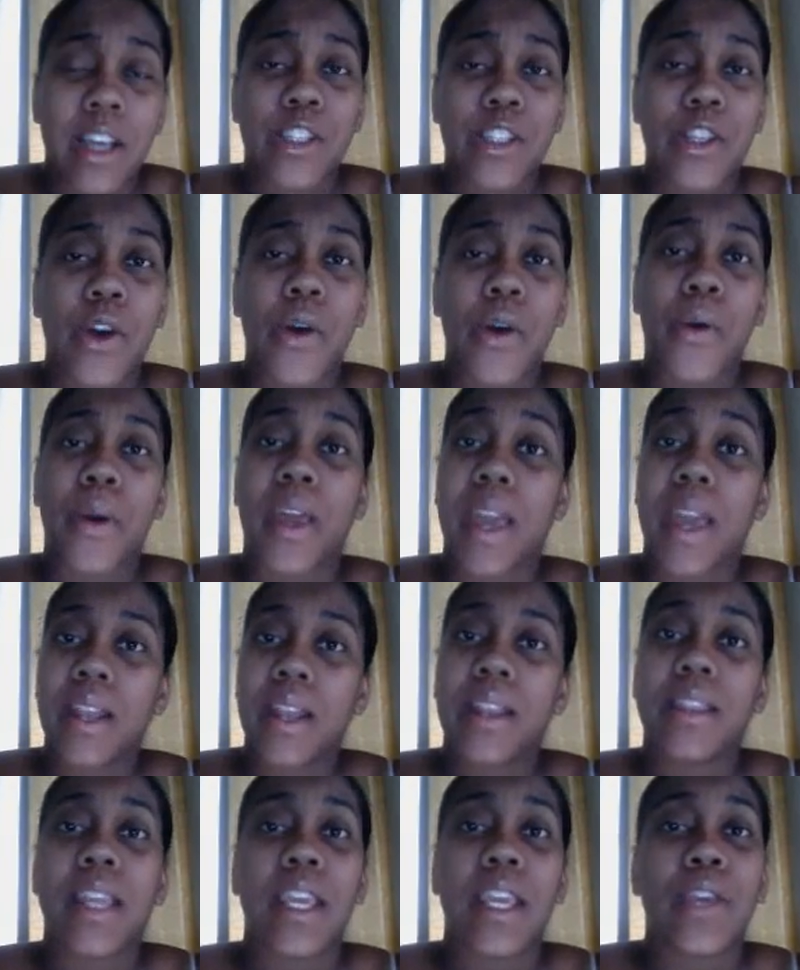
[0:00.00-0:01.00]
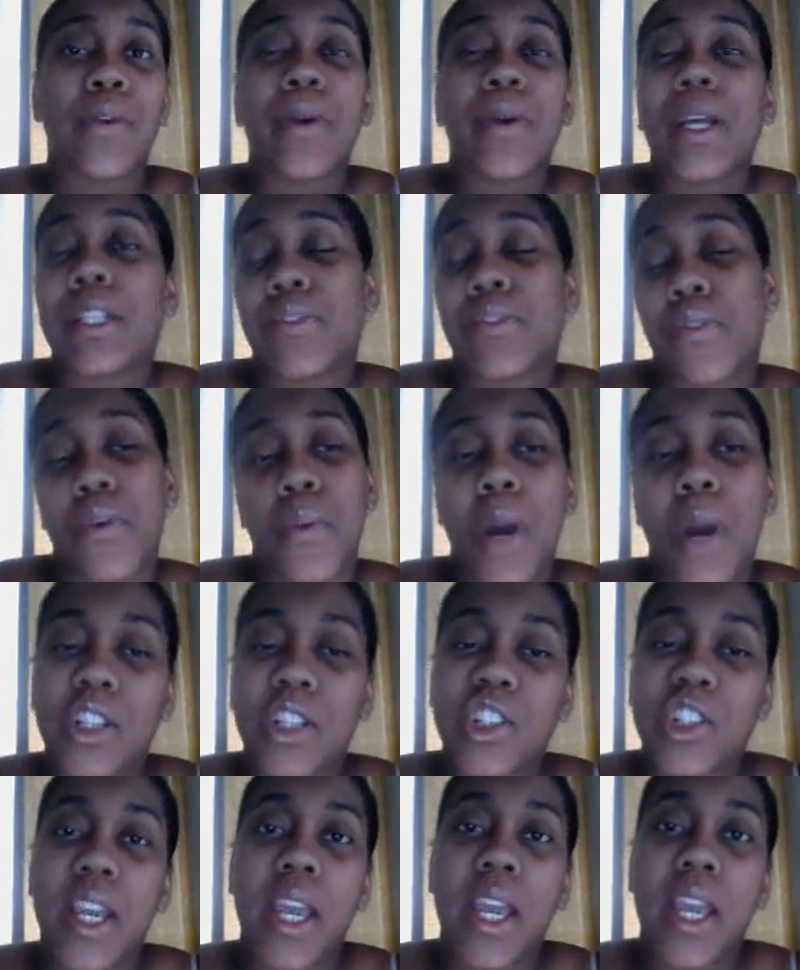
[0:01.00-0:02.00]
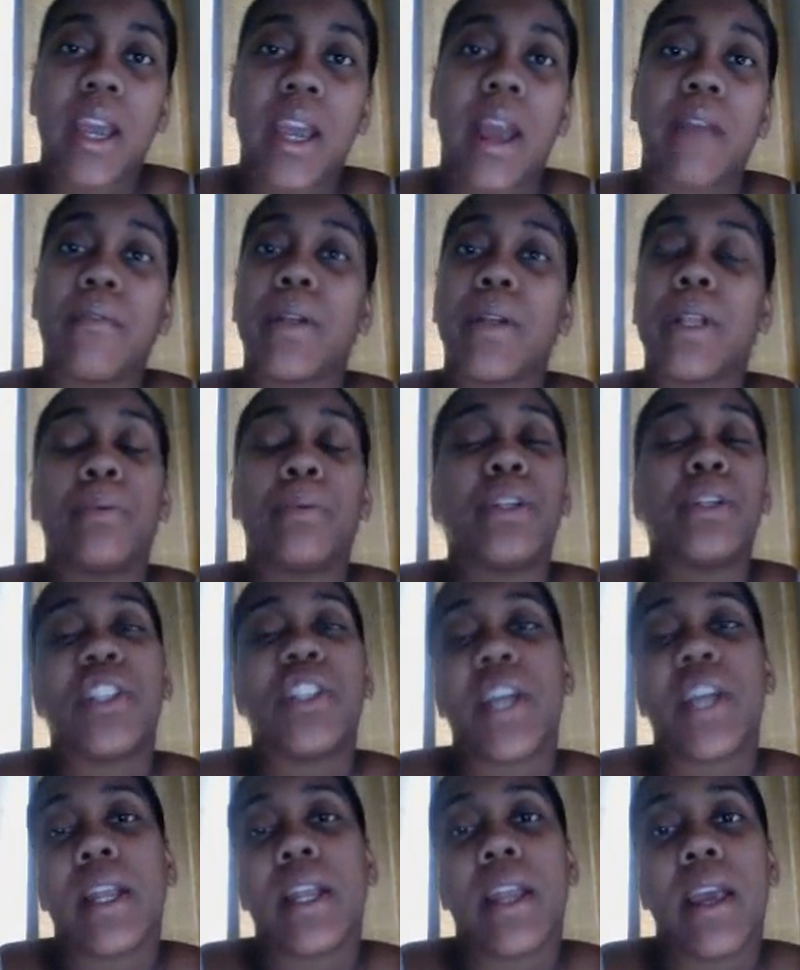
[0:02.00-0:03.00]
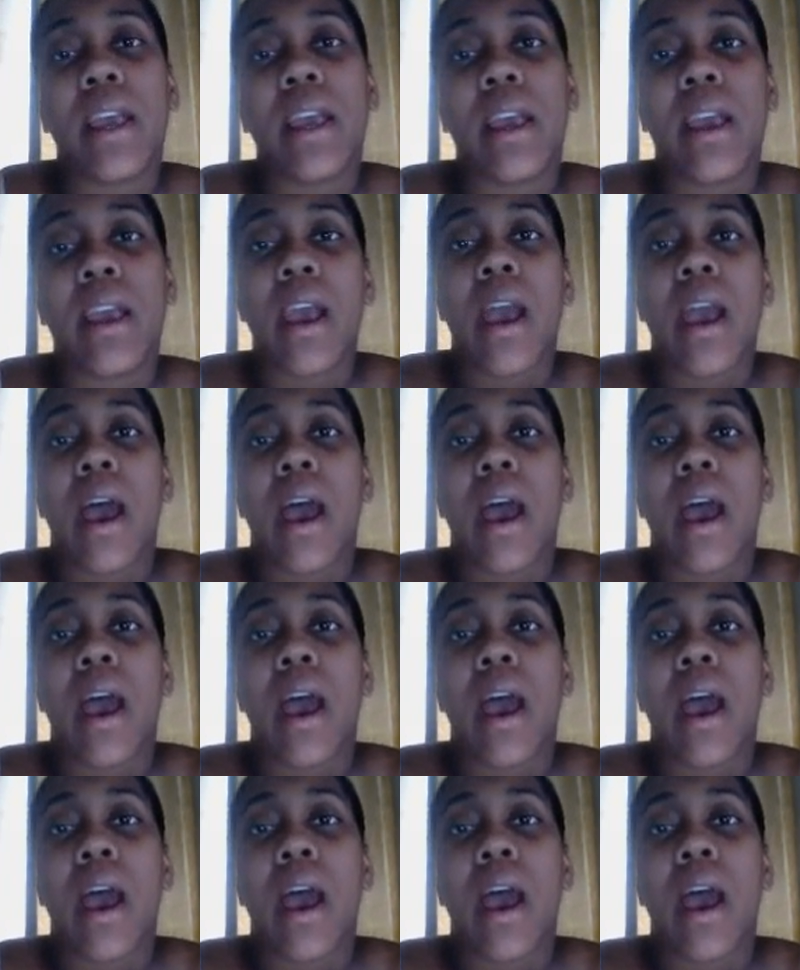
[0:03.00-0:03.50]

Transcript: So again, thank you guys for watching. I really appreciate it.